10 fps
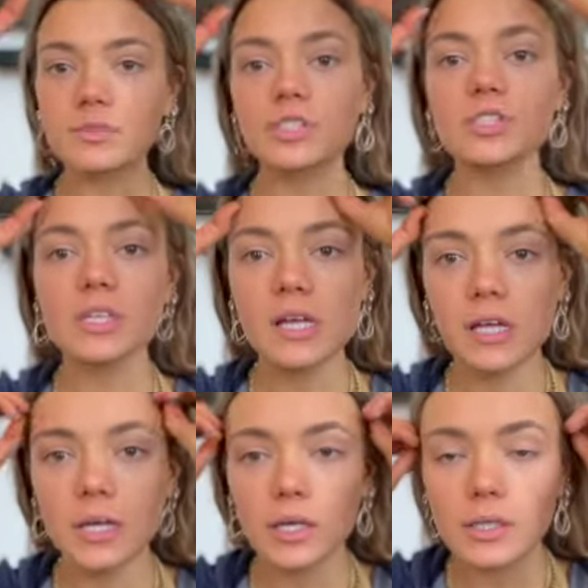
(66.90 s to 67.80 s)
just
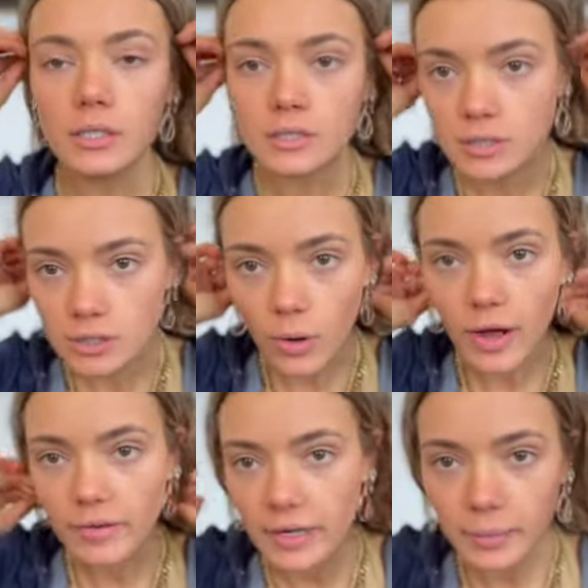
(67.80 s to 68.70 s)
like don't
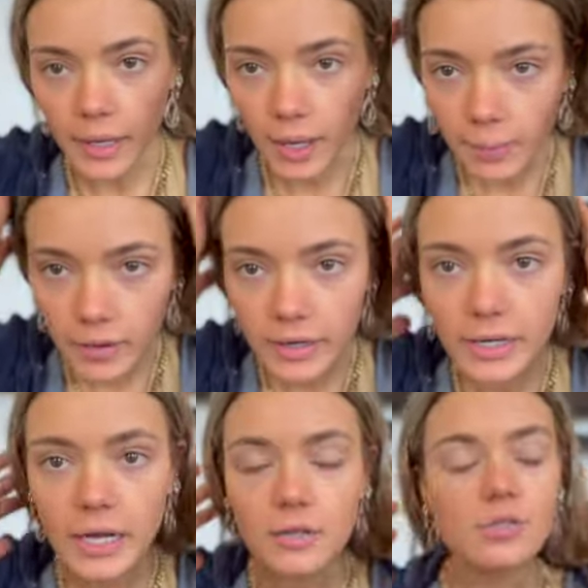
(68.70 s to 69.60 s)
have any makeup on right
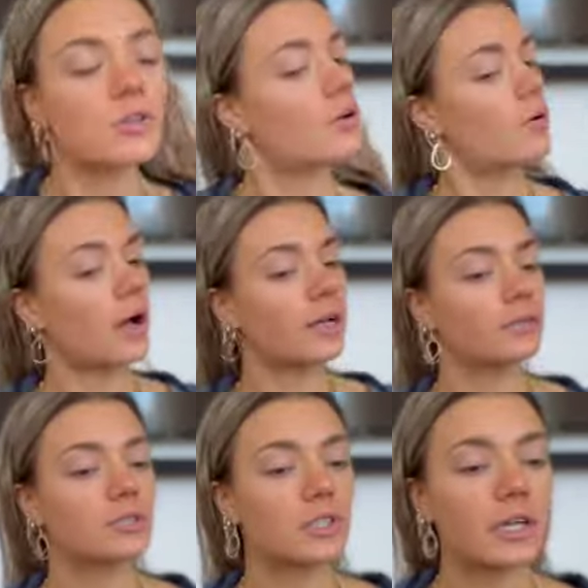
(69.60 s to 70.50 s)
now so I
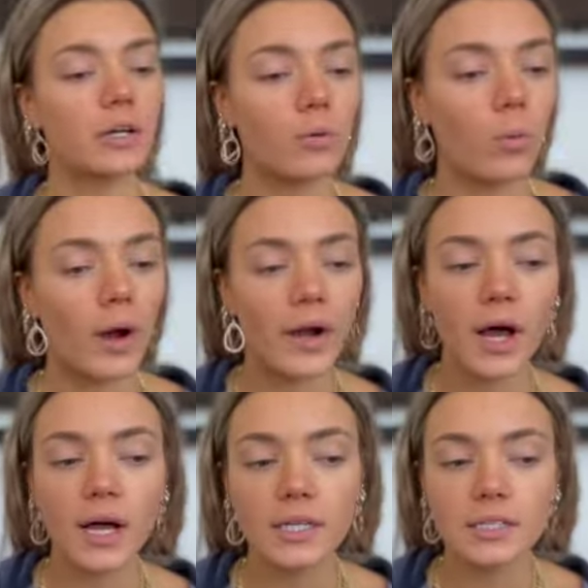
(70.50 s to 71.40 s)
was like why
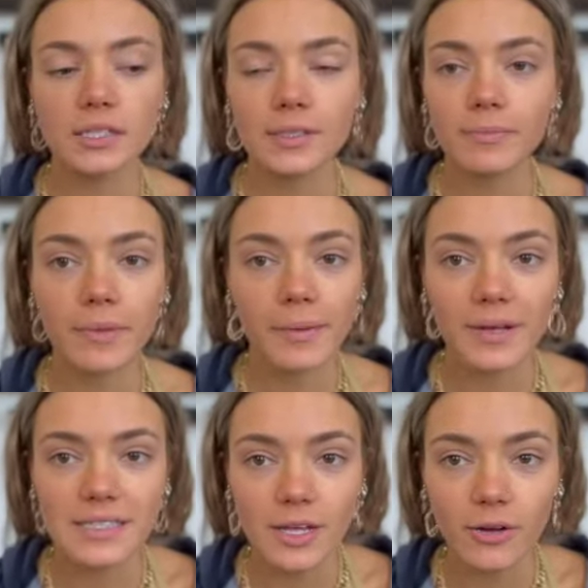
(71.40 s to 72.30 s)
not make
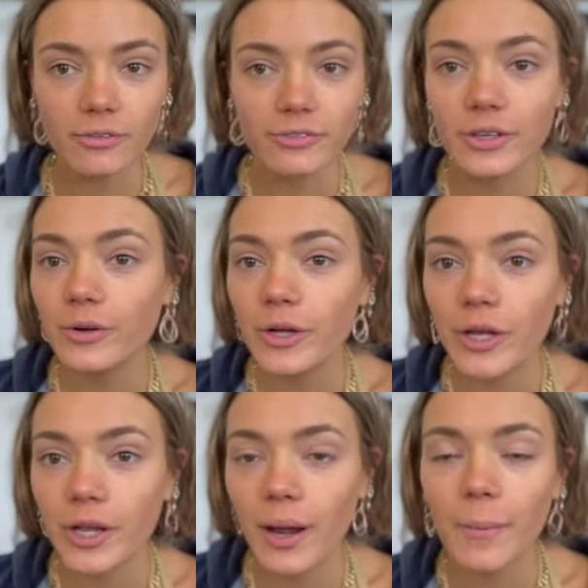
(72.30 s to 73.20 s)
myself feel
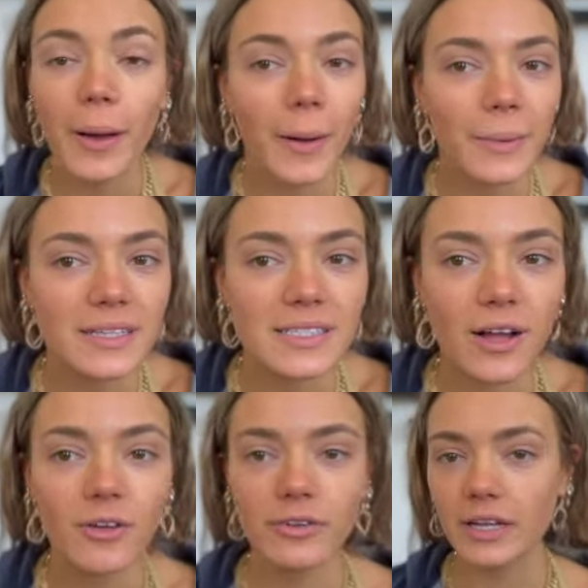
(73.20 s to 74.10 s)
good about
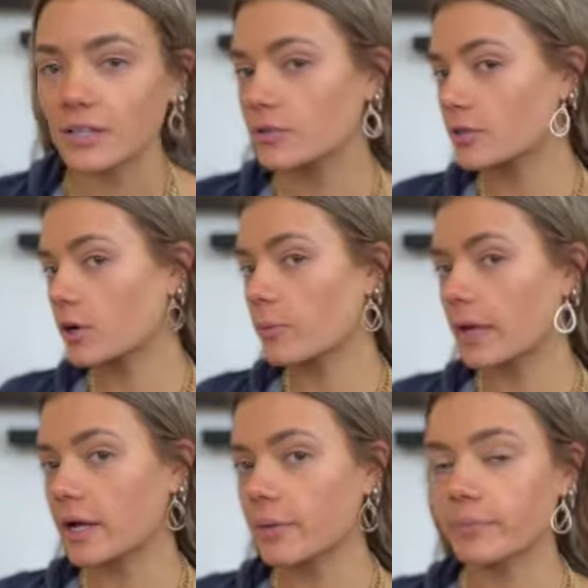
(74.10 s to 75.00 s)
myself and do a little
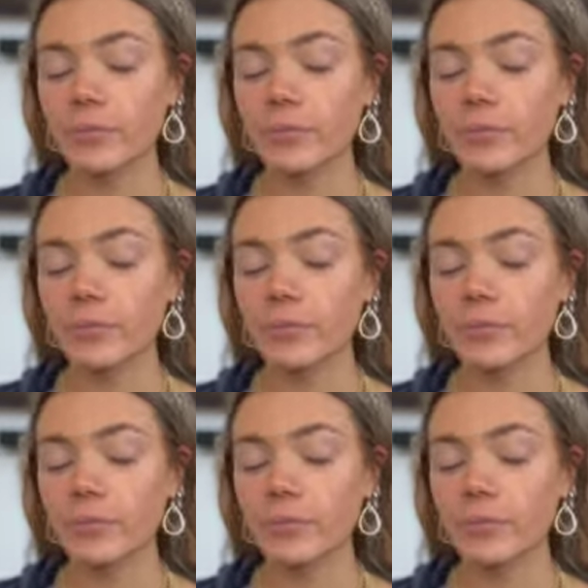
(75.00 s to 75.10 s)
makeup.